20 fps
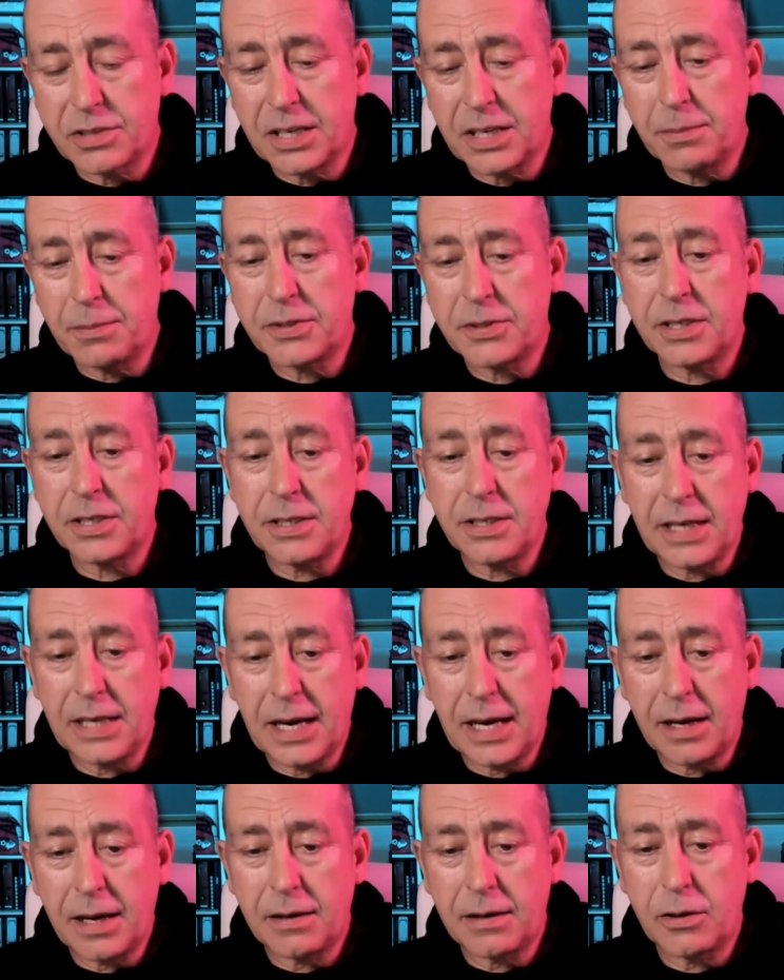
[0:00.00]
temperature,
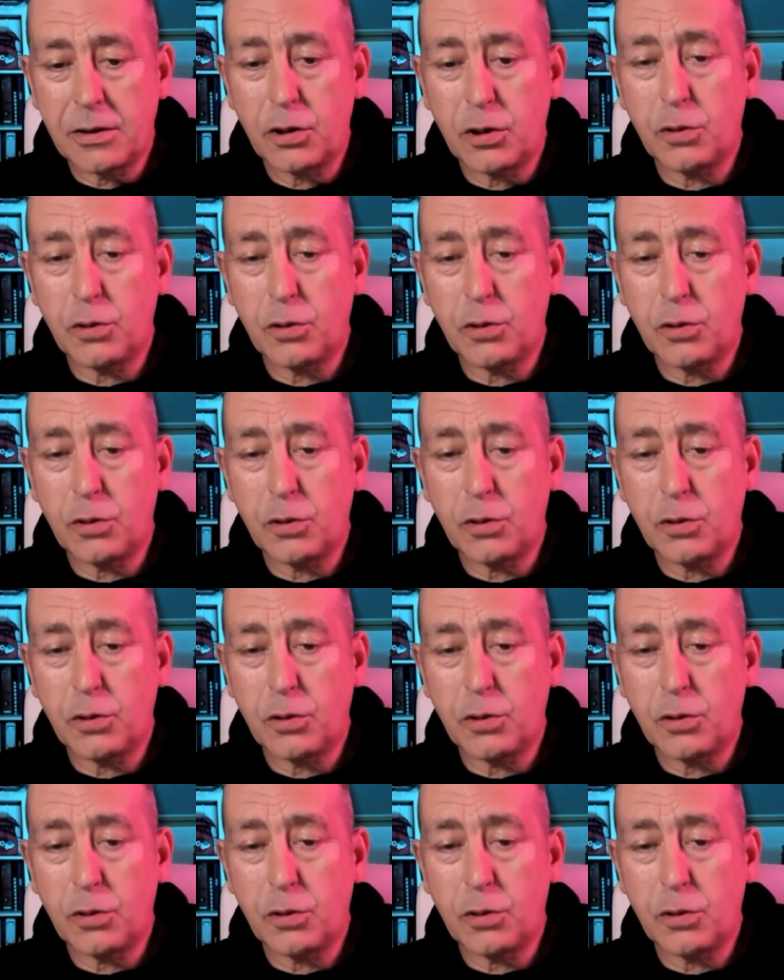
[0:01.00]
yeah.